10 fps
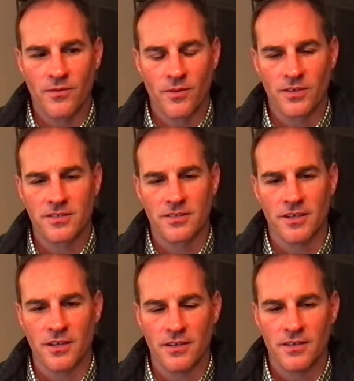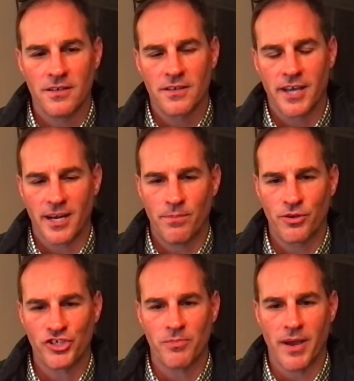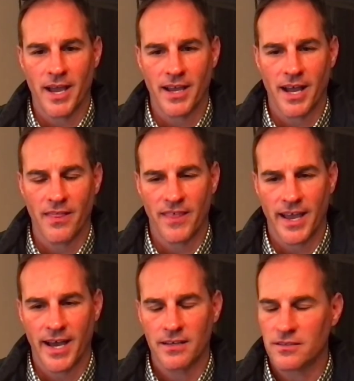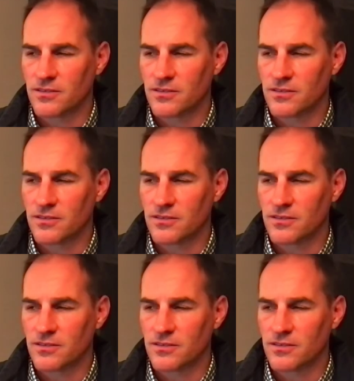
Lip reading: we're still kind of pushing back on that.